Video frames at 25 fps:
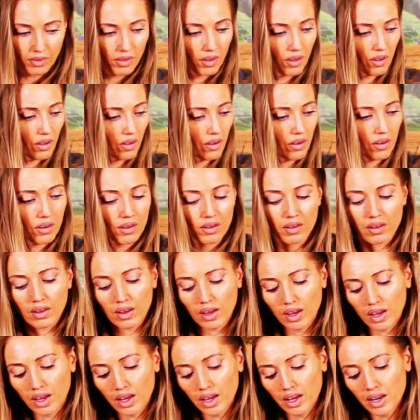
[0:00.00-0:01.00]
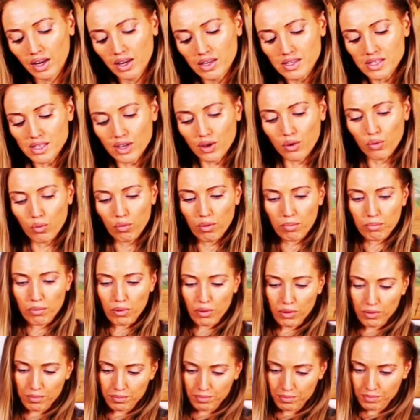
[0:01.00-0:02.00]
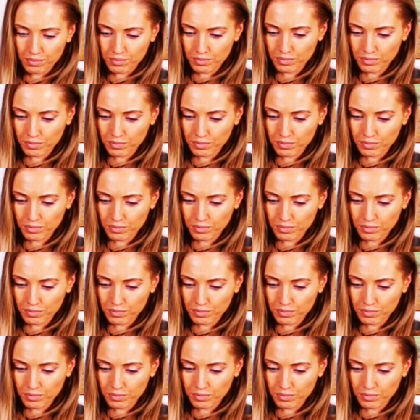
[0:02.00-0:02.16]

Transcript: Done, and let's go one more.